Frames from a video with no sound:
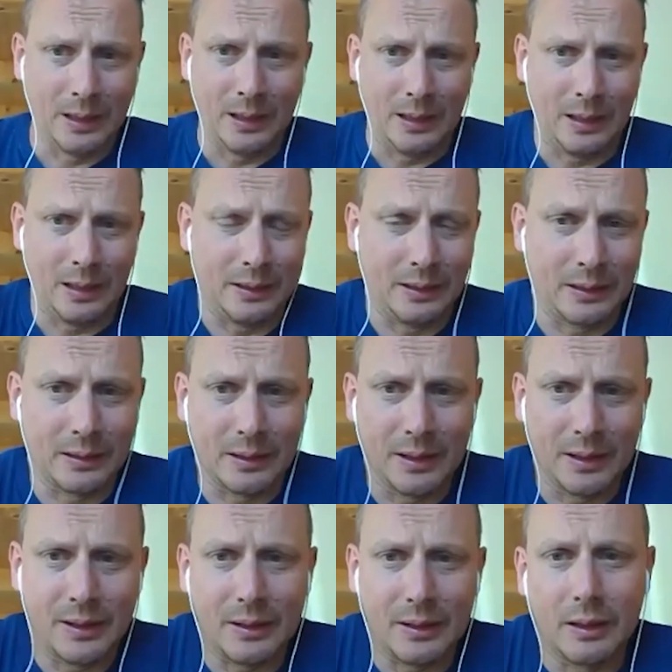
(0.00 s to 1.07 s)
And there
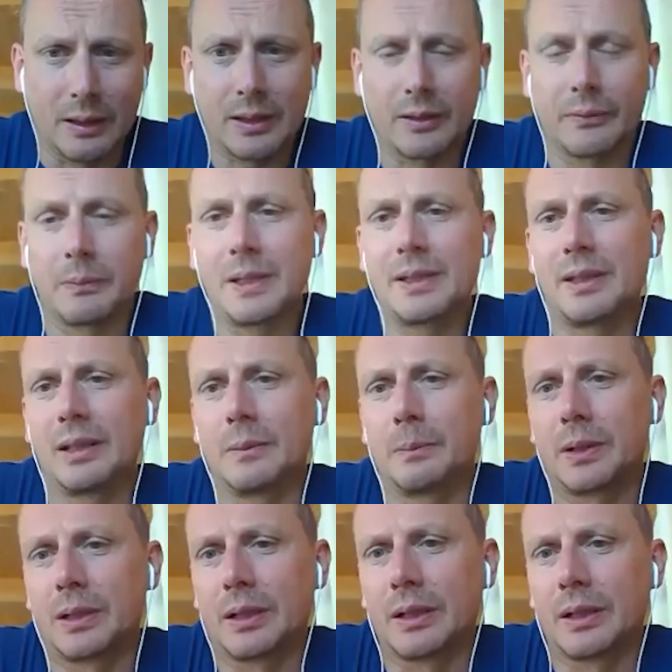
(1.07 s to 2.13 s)
is lots of missing
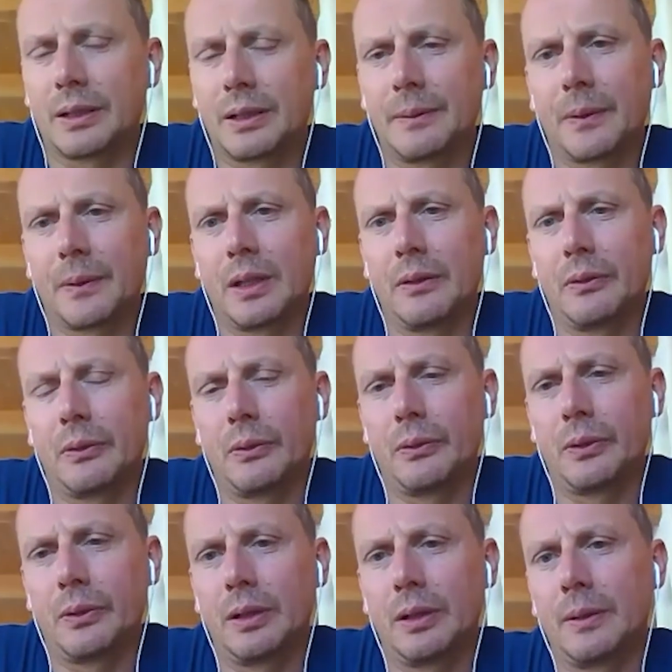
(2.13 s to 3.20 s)
part if
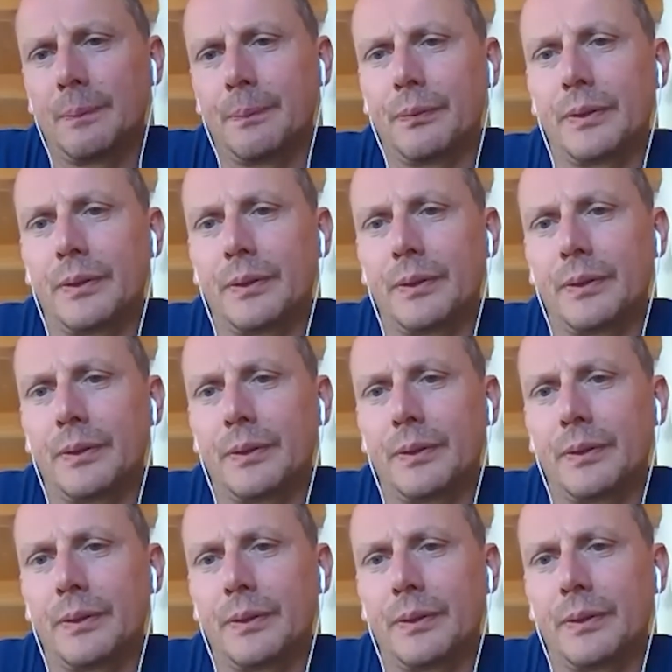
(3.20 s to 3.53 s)
um,